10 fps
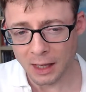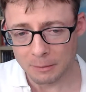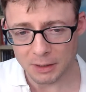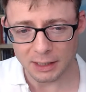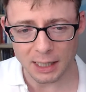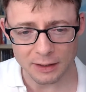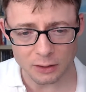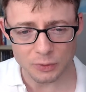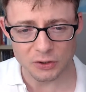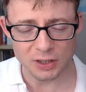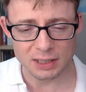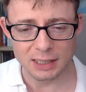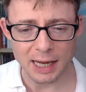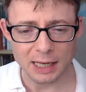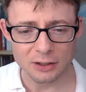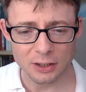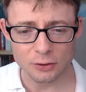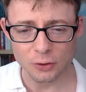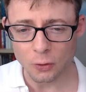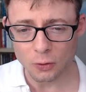Malala was just 10
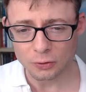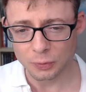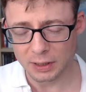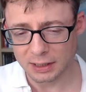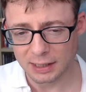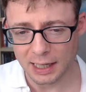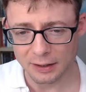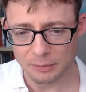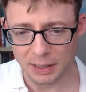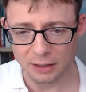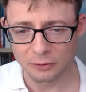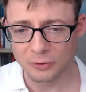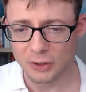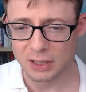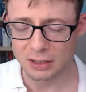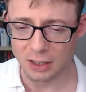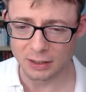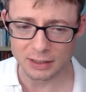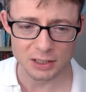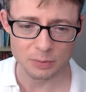years old when the Taliban first
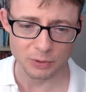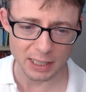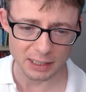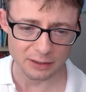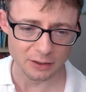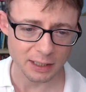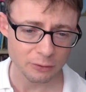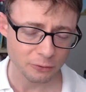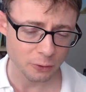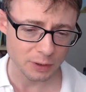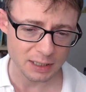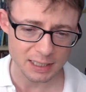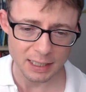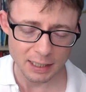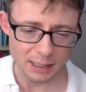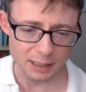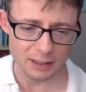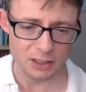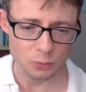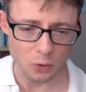started spreading their influence in
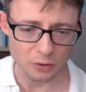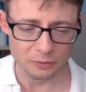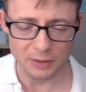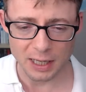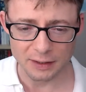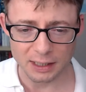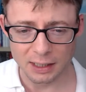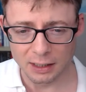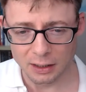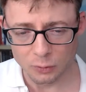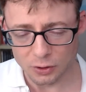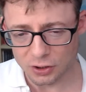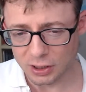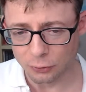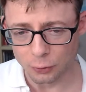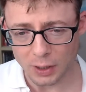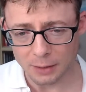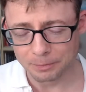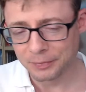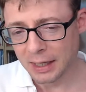the Swat Valley, where she grew
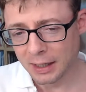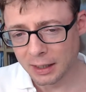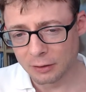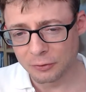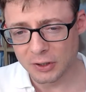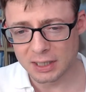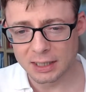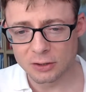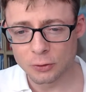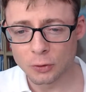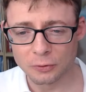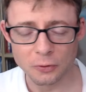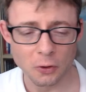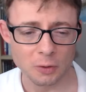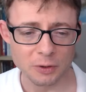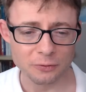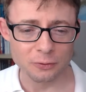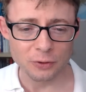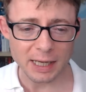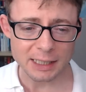up. At first, this took the form of
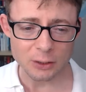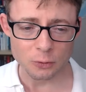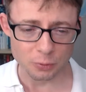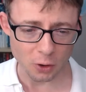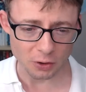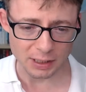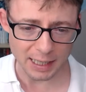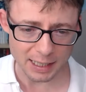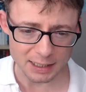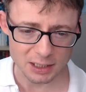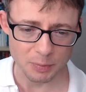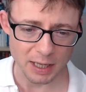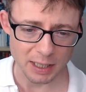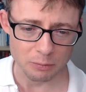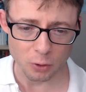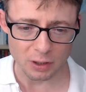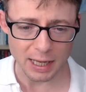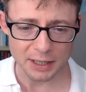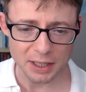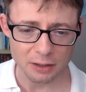radio broadcasts by
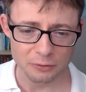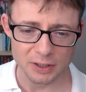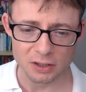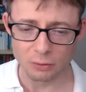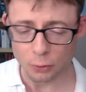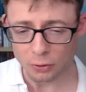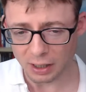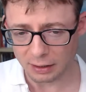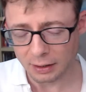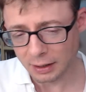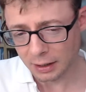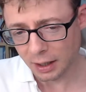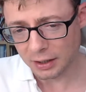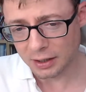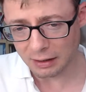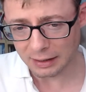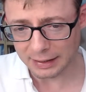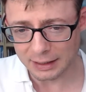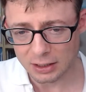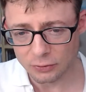Maulana Fazlullah, a young
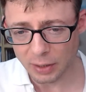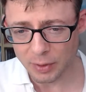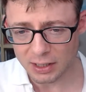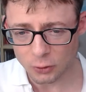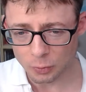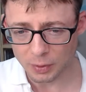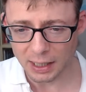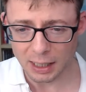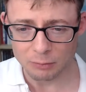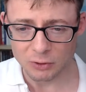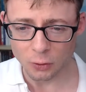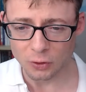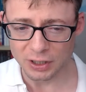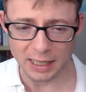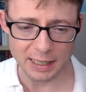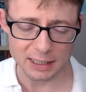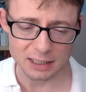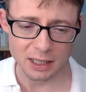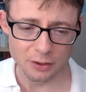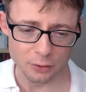extremist who became known
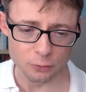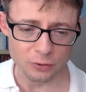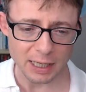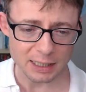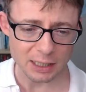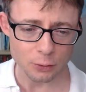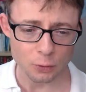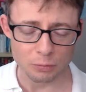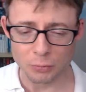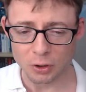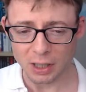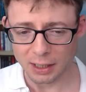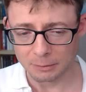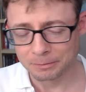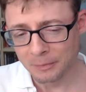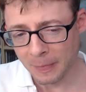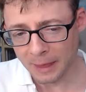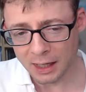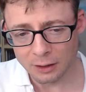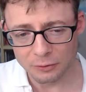as the Radio Mullah.
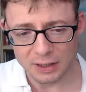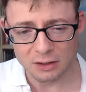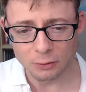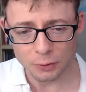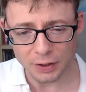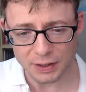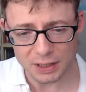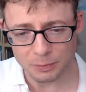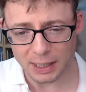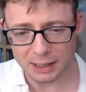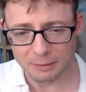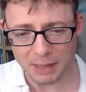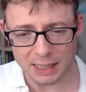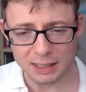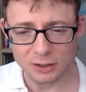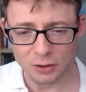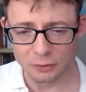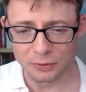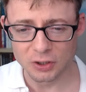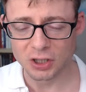Fazlullah spread the message
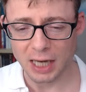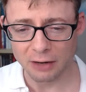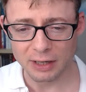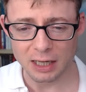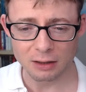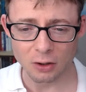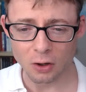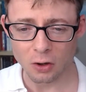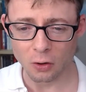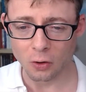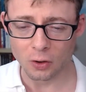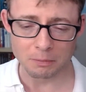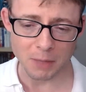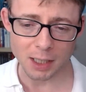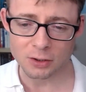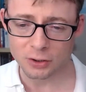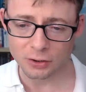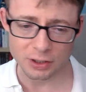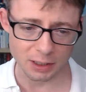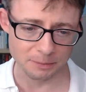of Sharia law or
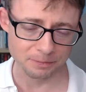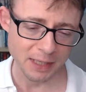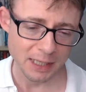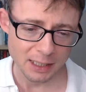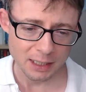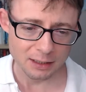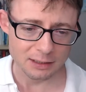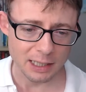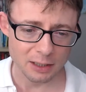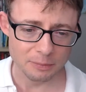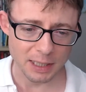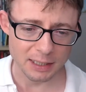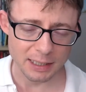martyrdom. The Taliban